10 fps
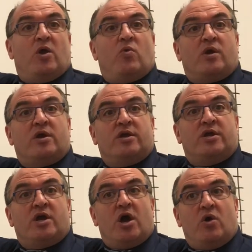we're going to
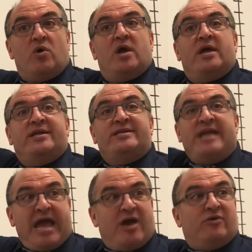go
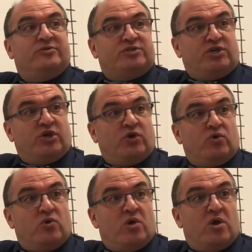down 2